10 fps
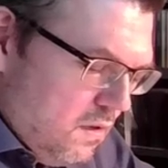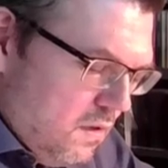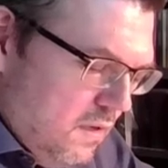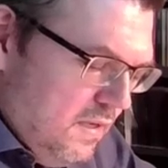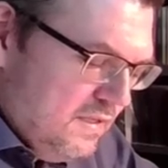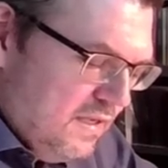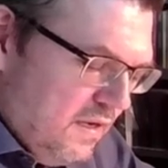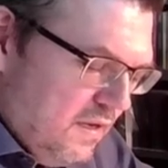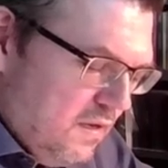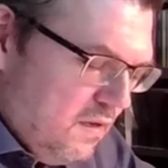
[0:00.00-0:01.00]

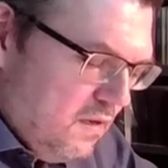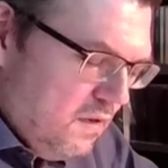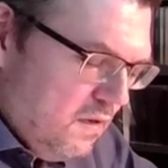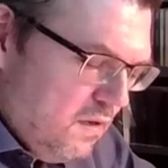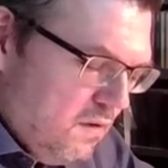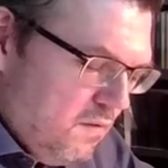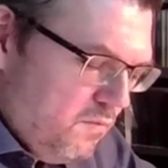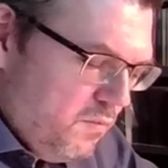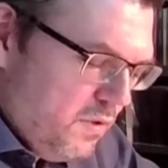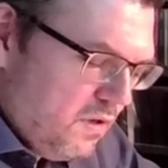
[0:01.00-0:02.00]
easily. Yeah?
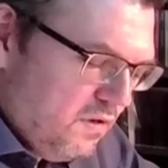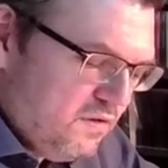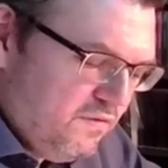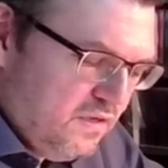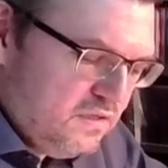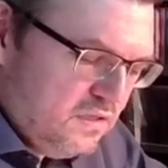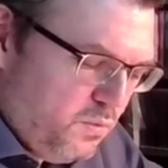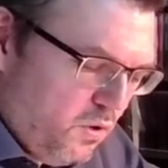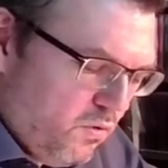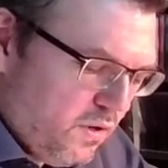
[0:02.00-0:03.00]
Because if this is
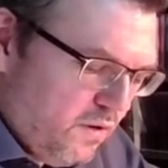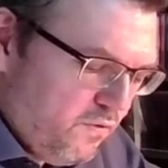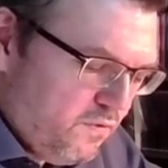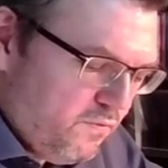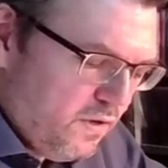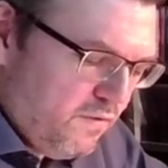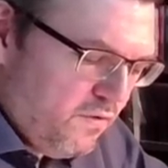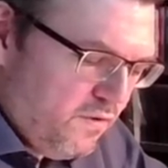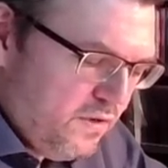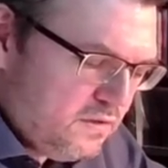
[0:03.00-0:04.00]
broken for whatever
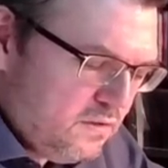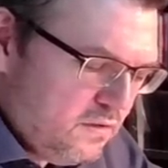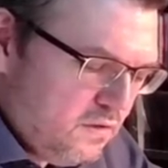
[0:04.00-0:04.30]
reason,